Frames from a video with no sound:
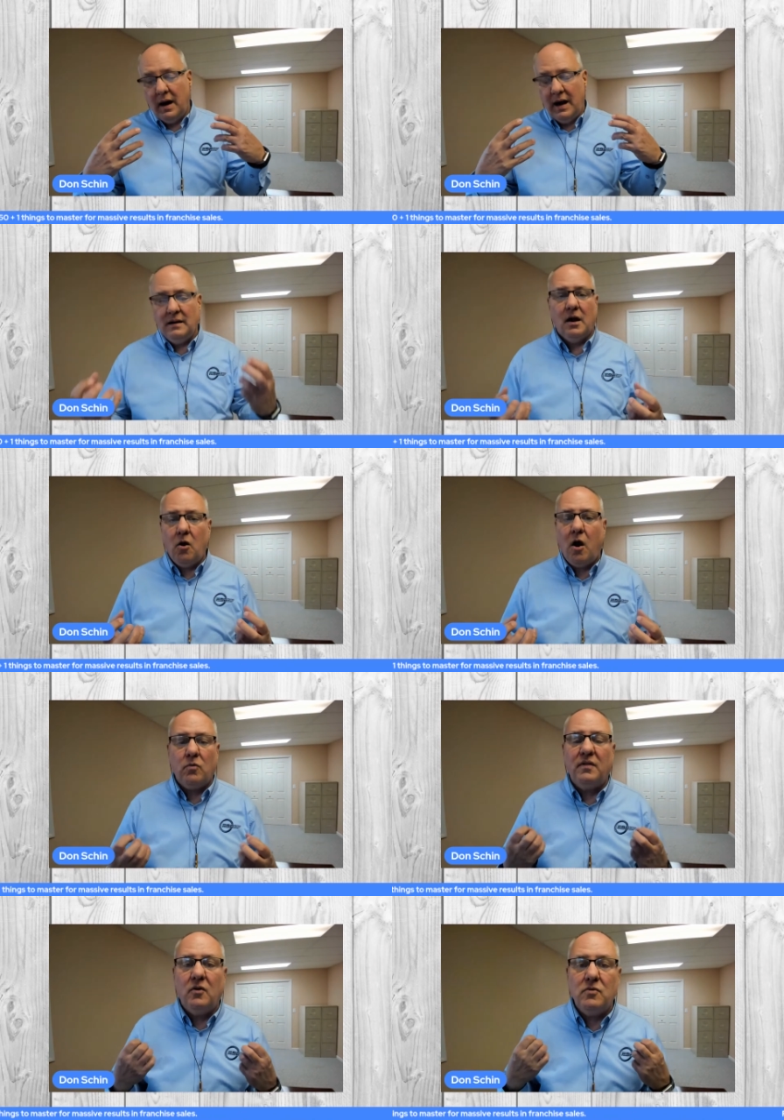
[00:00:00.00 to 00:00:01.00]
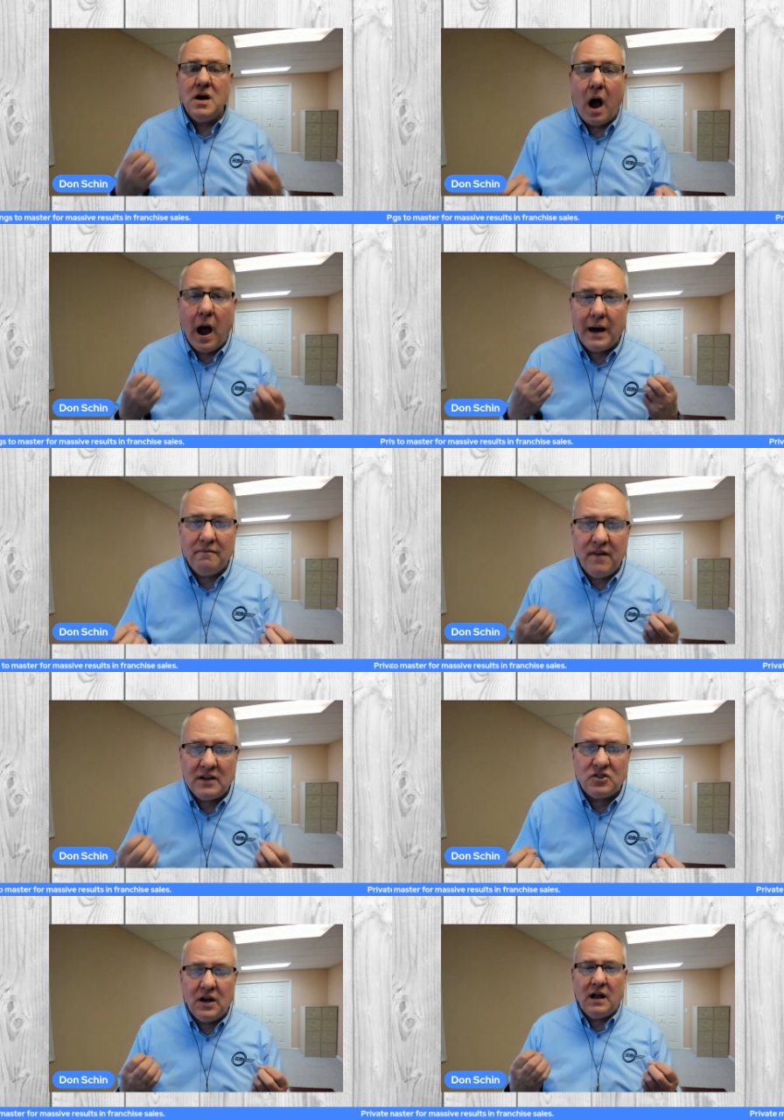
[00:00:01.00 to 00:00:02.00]
in the long run, they're not
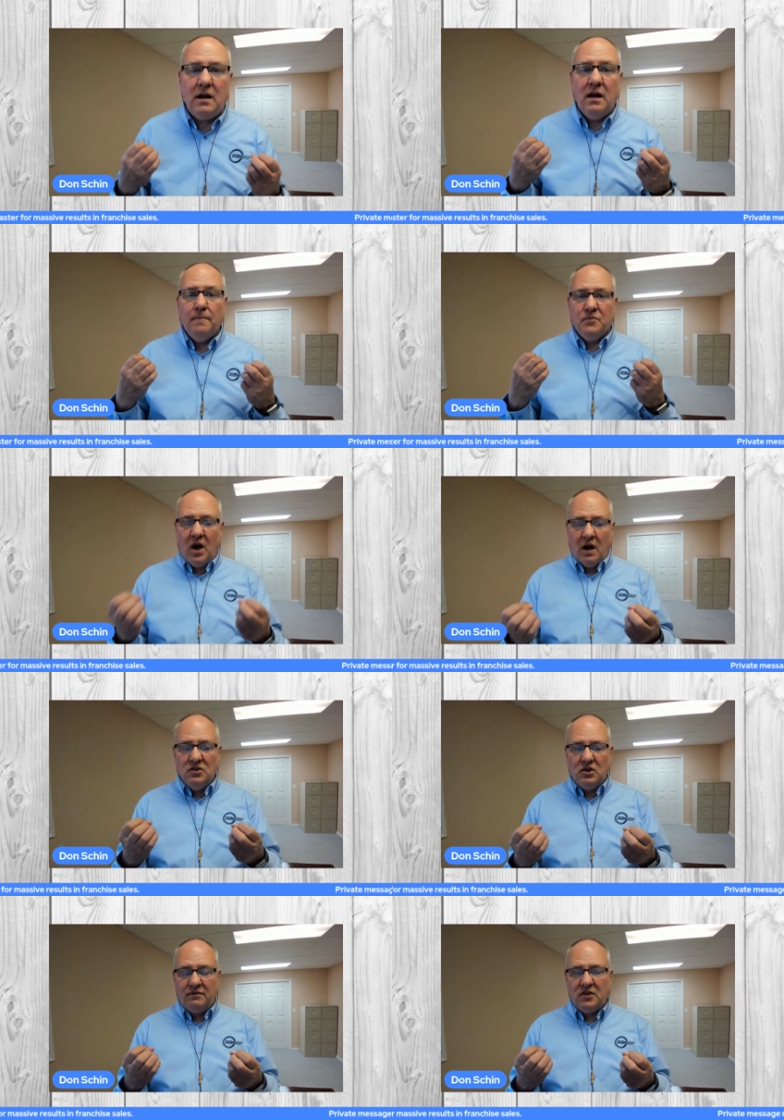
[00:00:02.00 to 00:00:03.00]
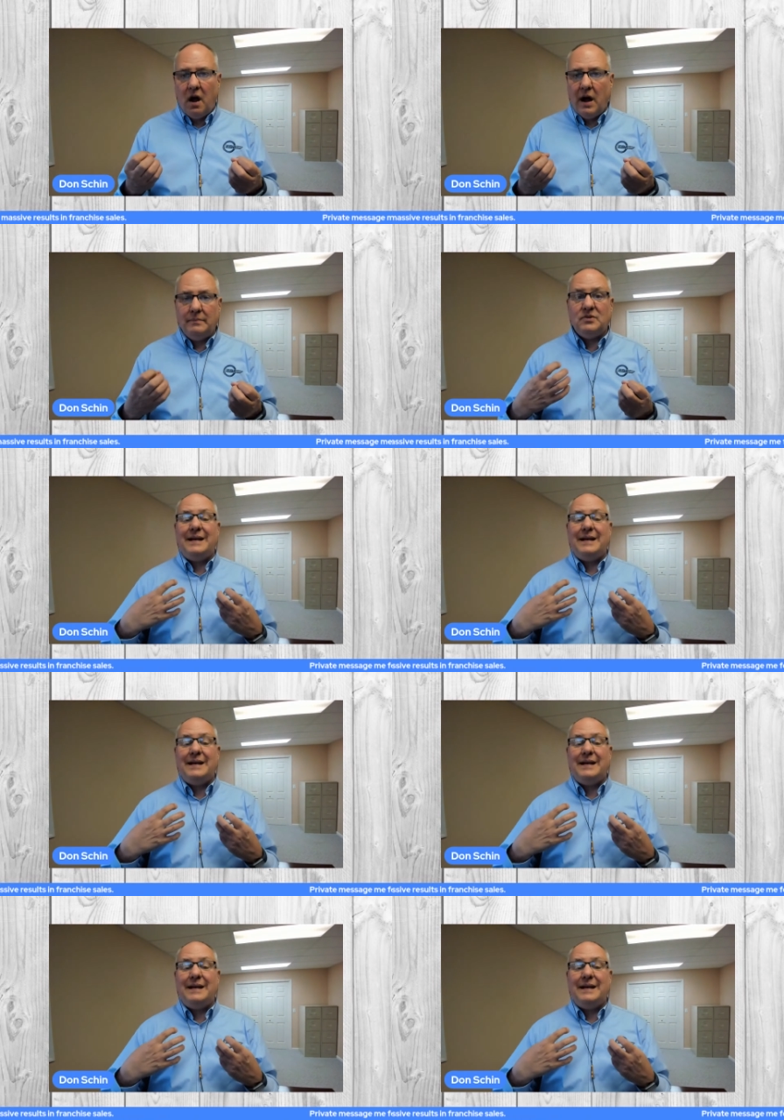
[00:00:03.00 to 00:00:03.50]
investing tons of times,